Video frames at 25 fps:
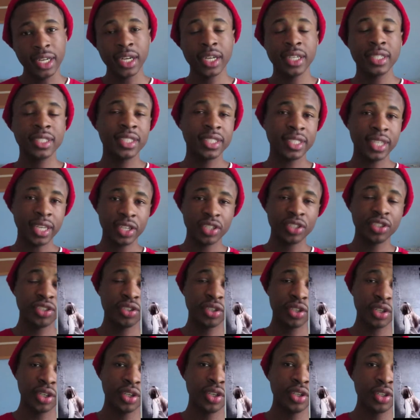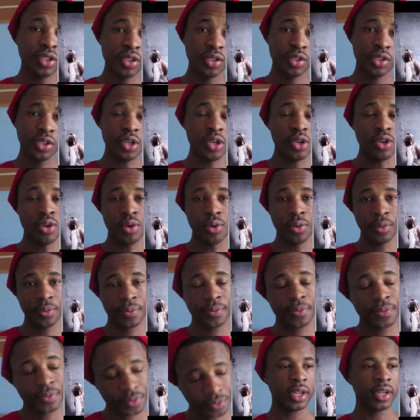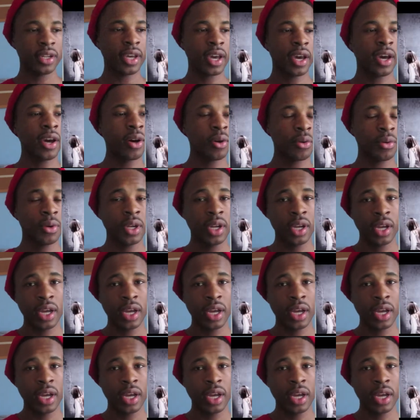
Sinister 2. Now,